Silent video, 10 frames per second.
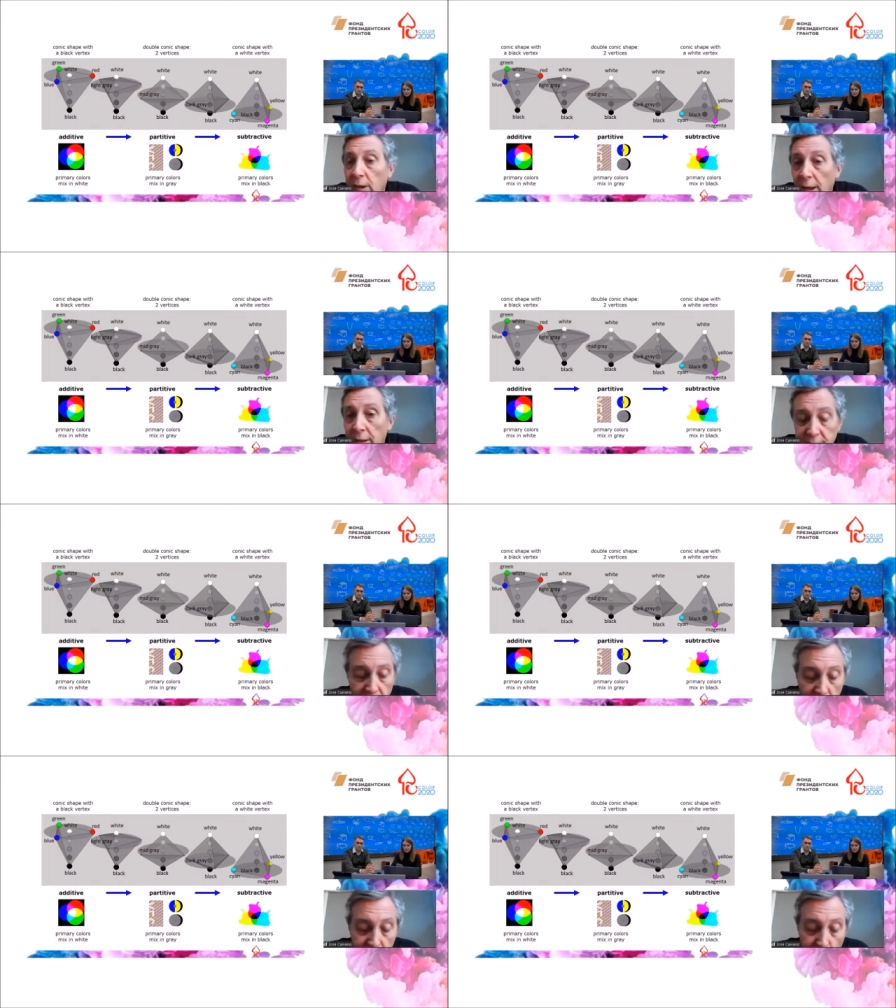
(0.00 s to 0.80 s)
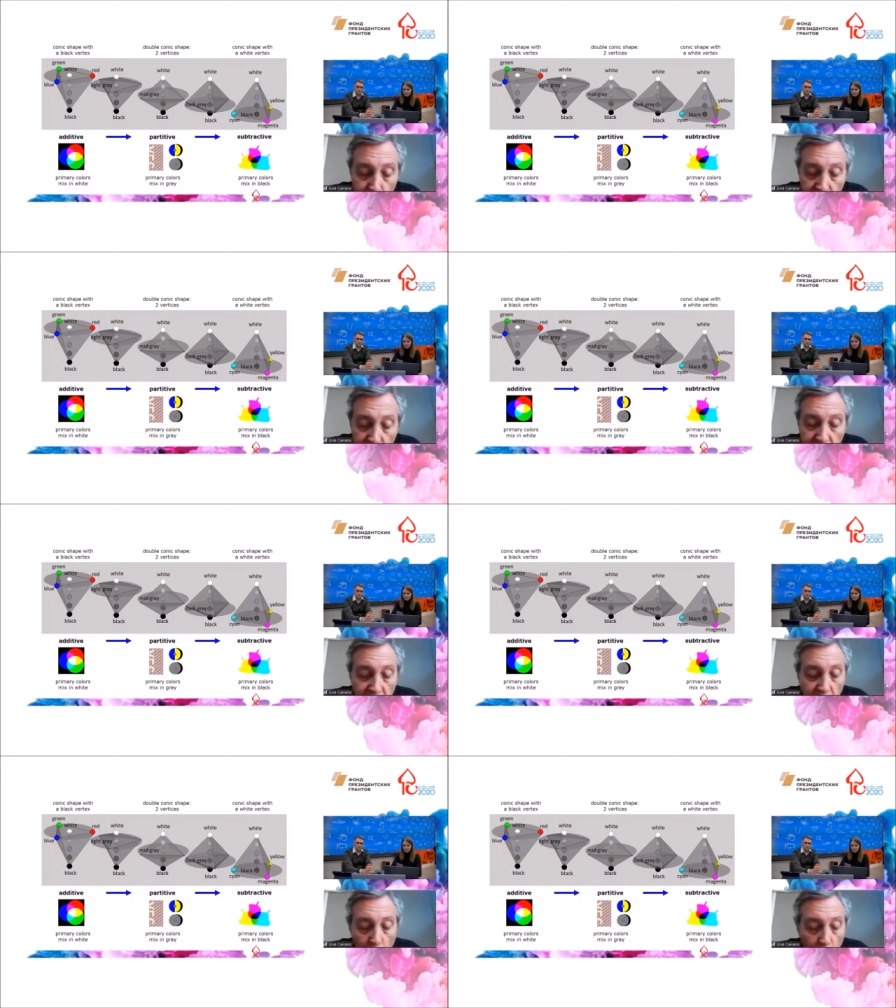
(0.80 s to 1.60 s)
as they are used in
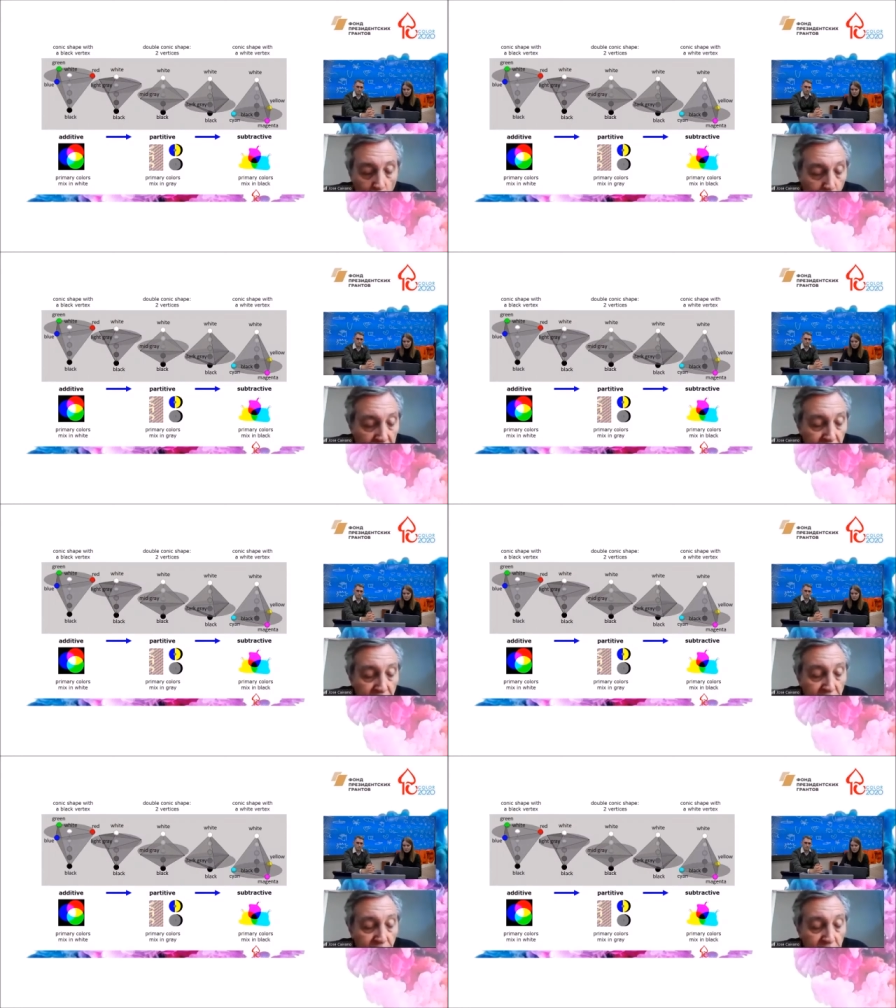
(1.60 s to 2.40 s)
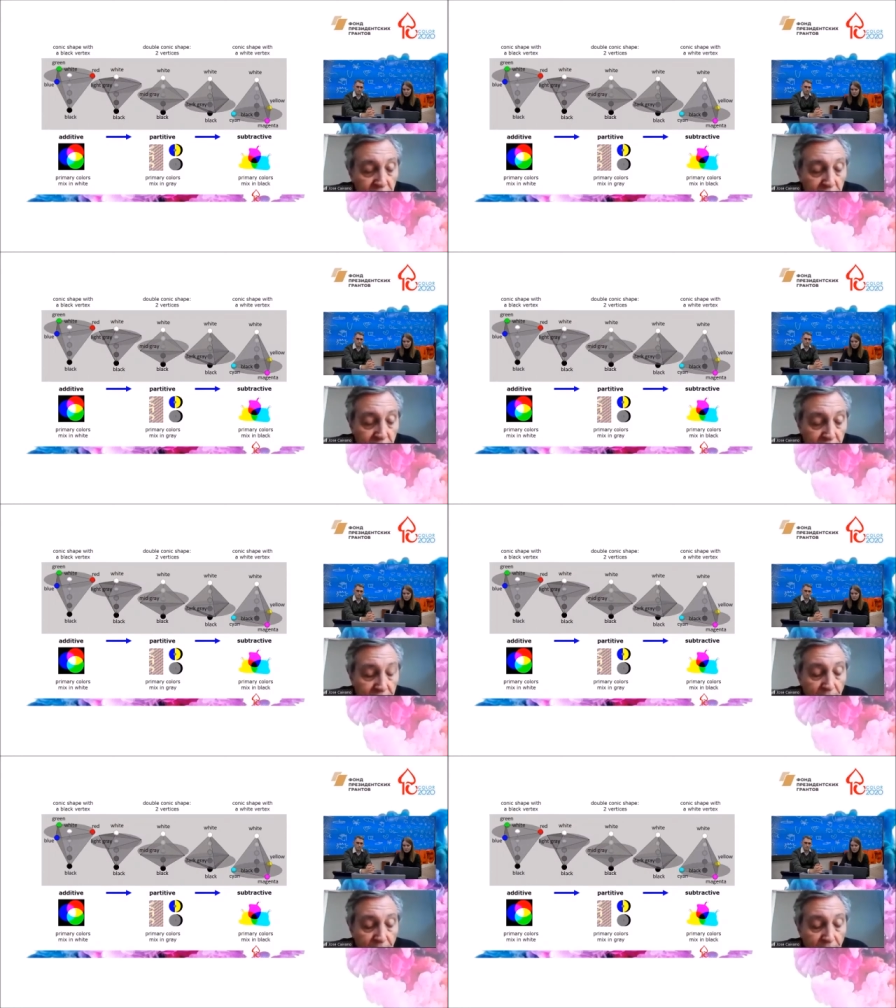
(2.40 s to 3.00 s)
color printing, for instance,